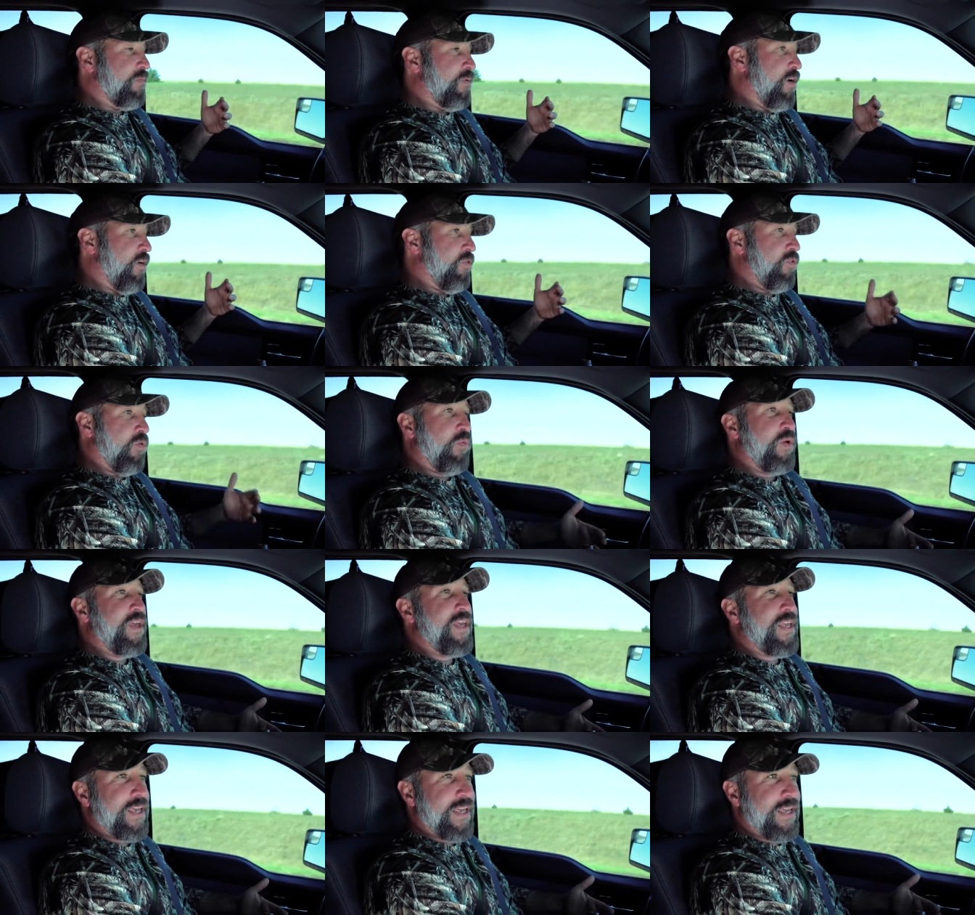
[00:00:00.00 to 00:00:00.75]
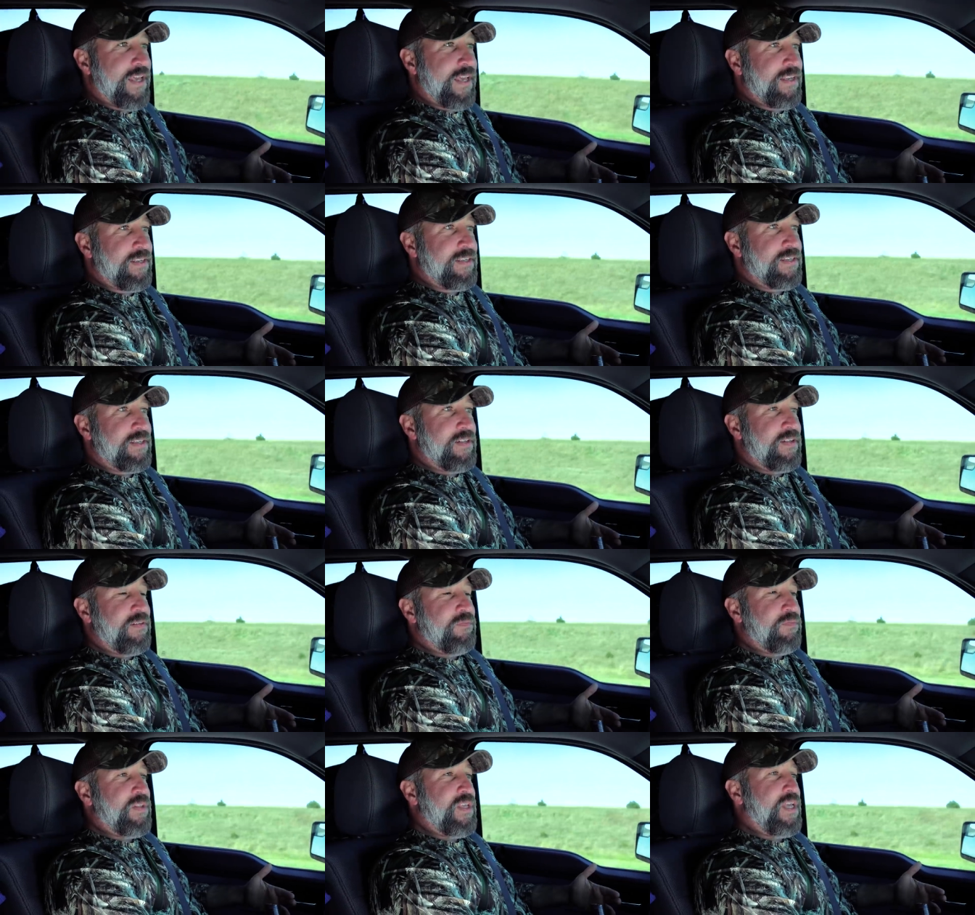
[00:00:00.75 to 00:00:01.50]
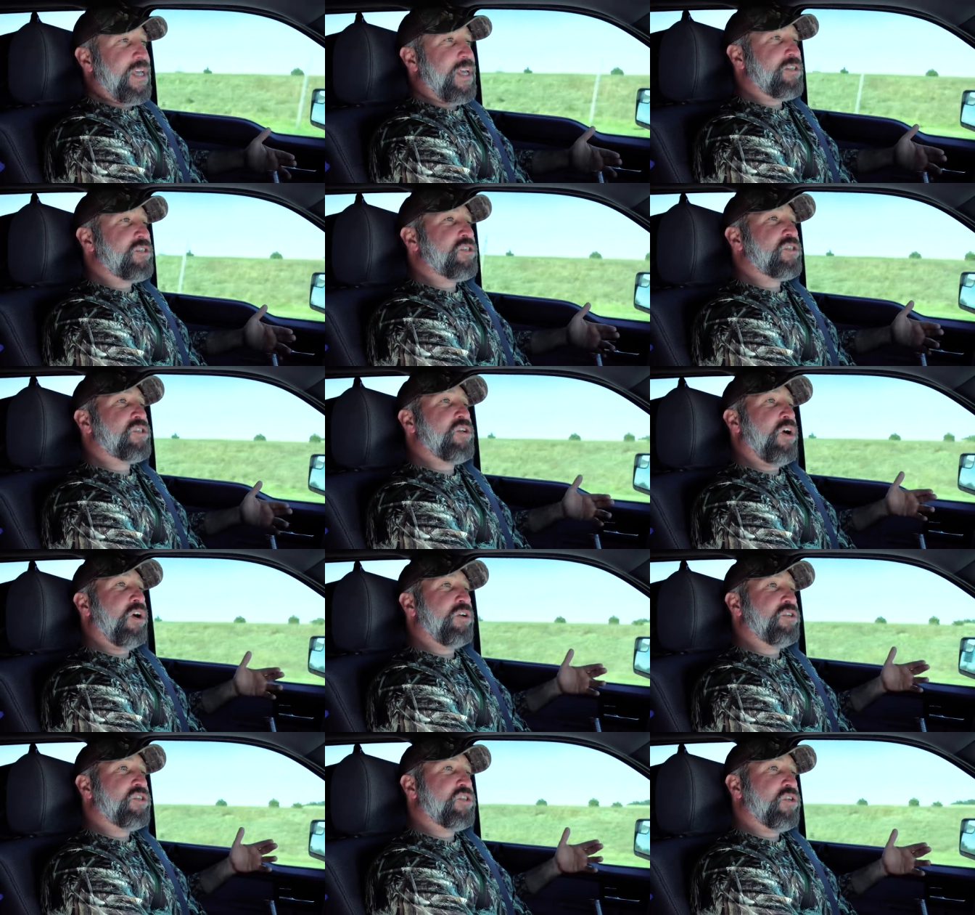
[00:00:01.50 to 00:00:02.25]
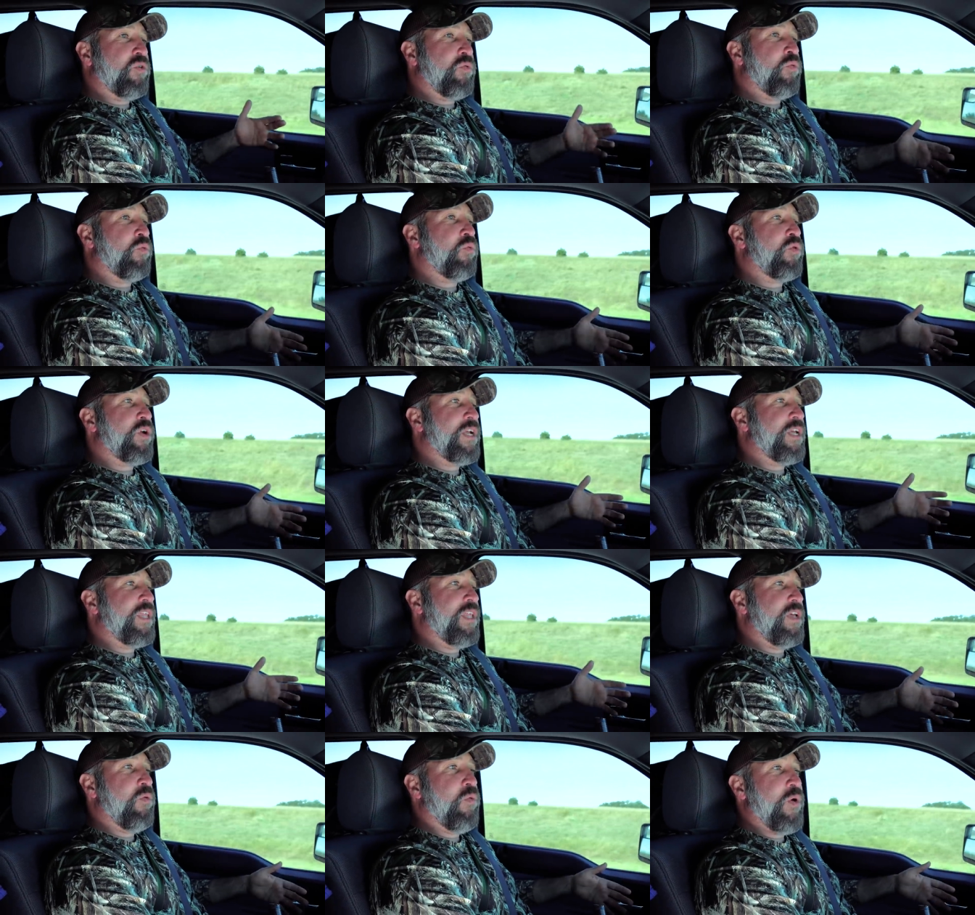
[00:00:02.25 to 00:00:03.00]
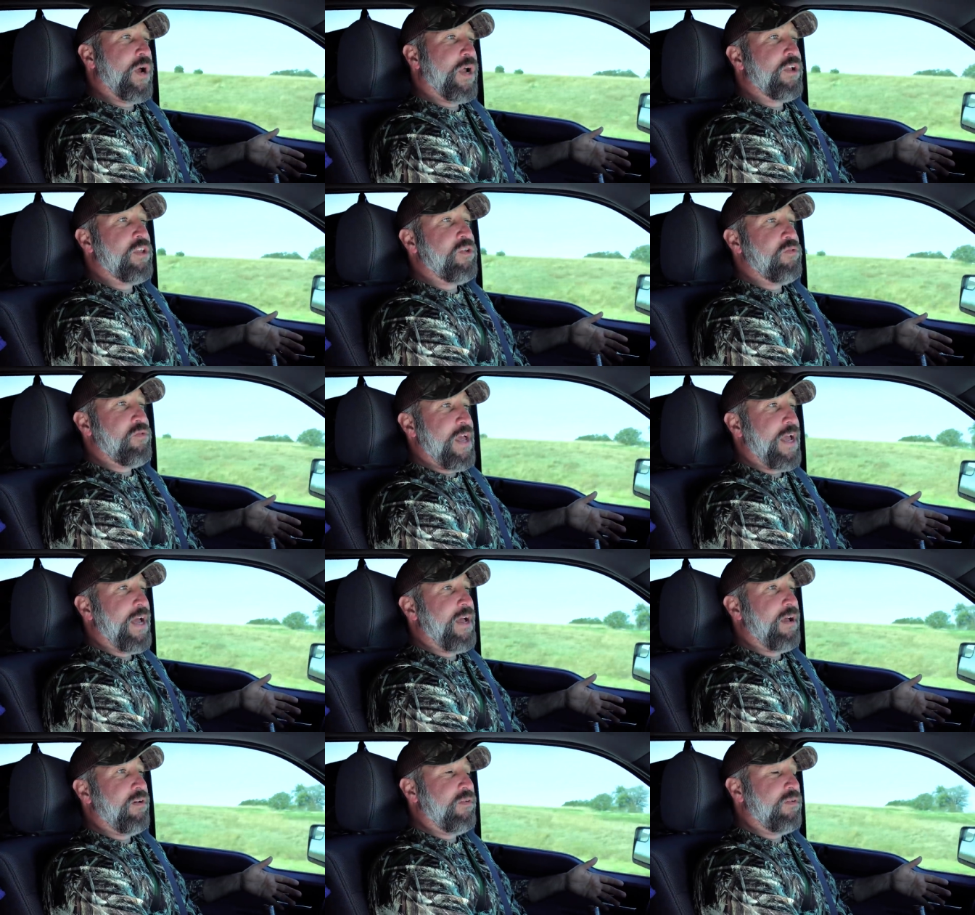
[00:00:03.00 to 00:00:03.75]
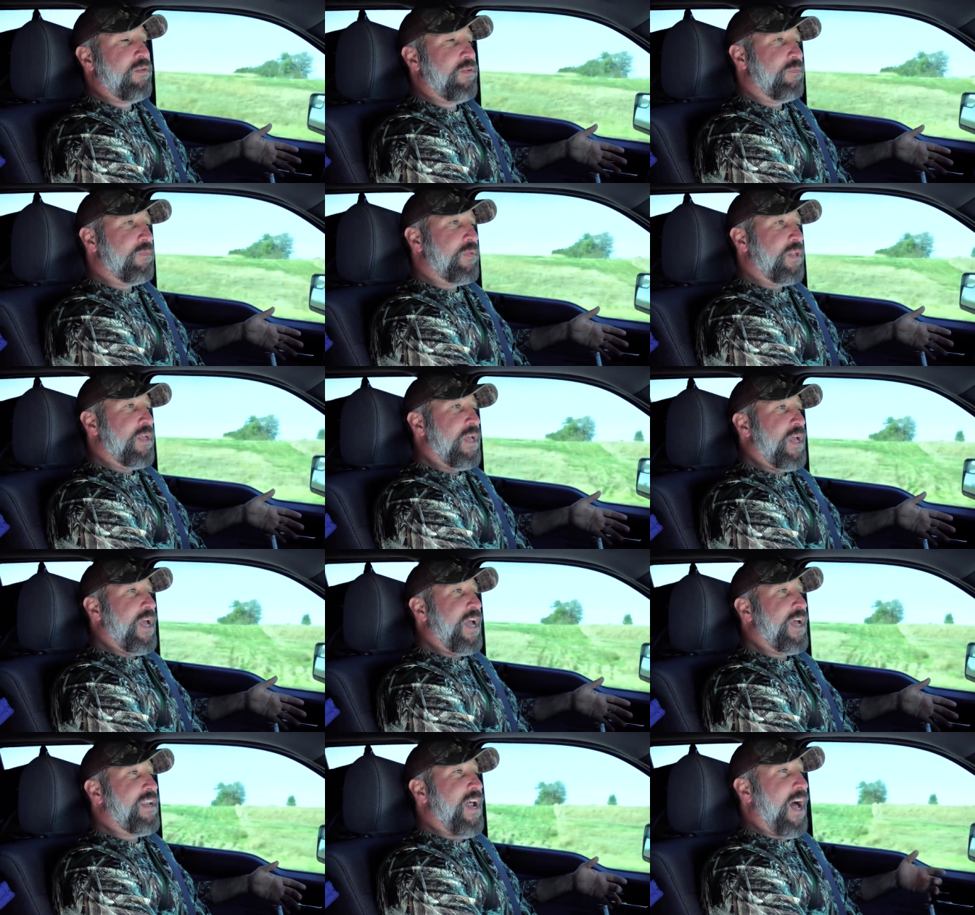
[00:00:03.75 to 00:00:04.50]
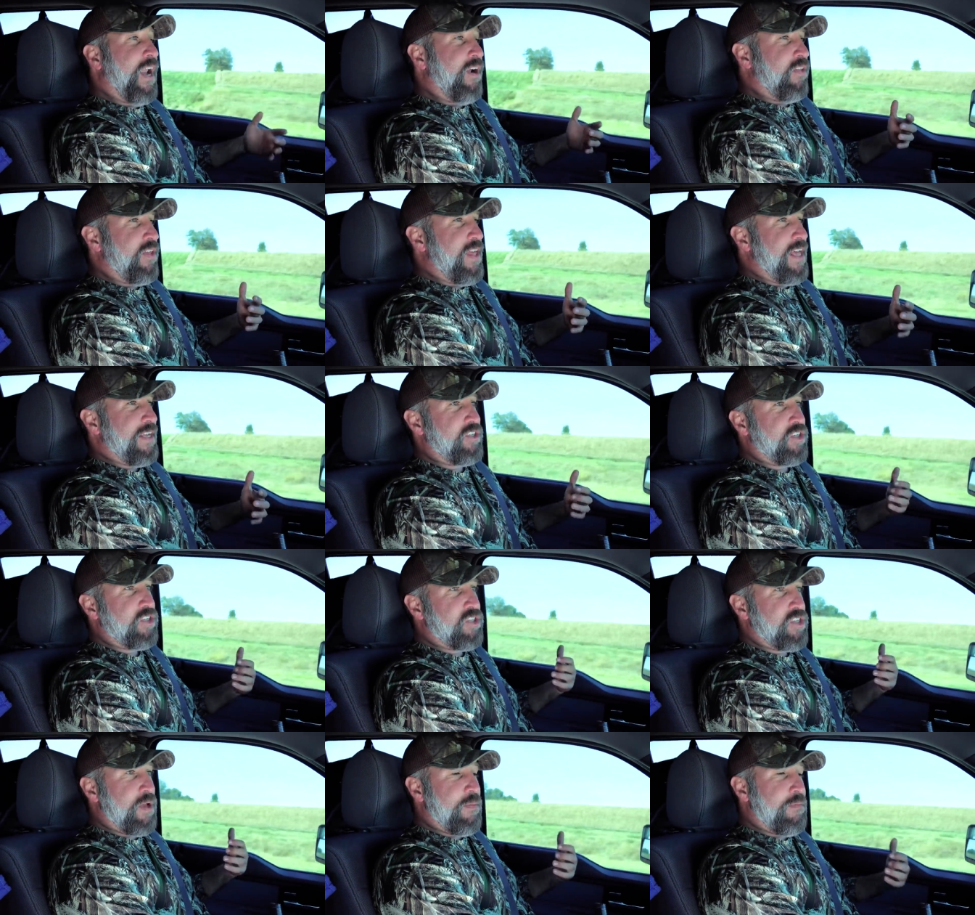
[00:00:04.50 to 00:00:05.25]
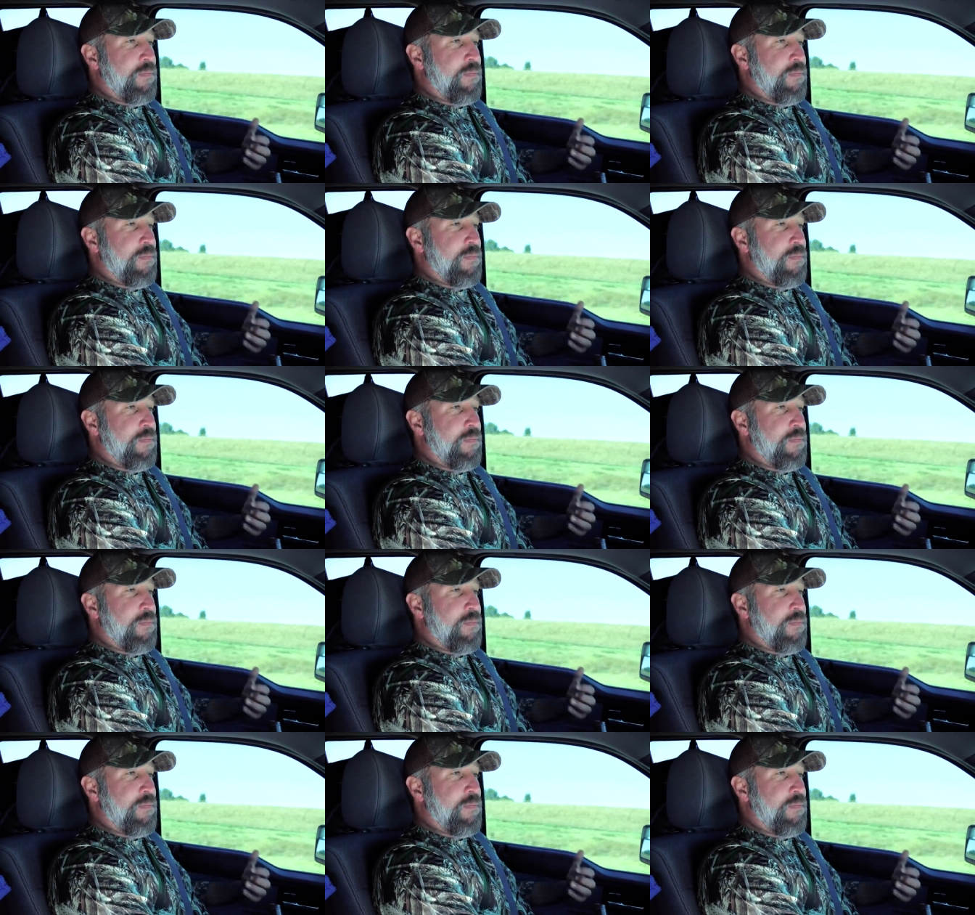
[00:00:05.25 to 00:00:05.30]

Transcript: on the weekend, it starts to really wear you down. And not only that, it's just the